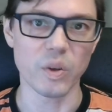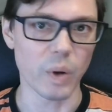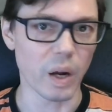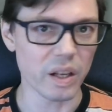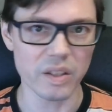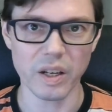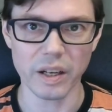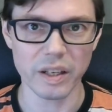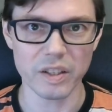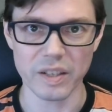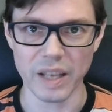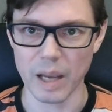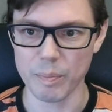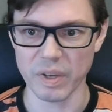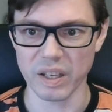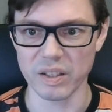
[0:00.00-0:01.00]
to untuck his
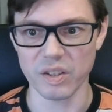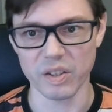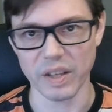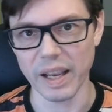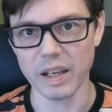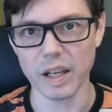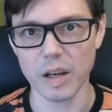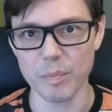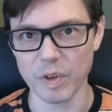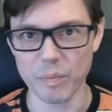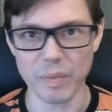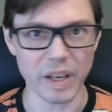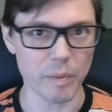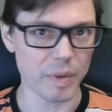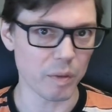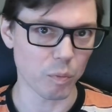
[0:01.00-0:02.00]
napkin, stand up, and
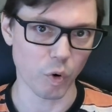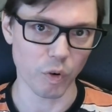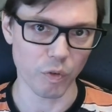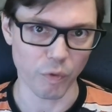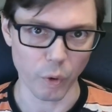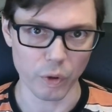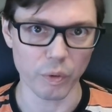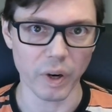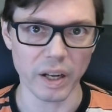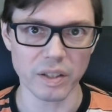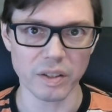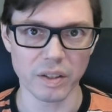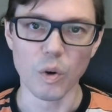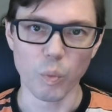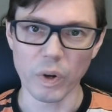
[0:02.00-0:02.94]
be a bit more forthright.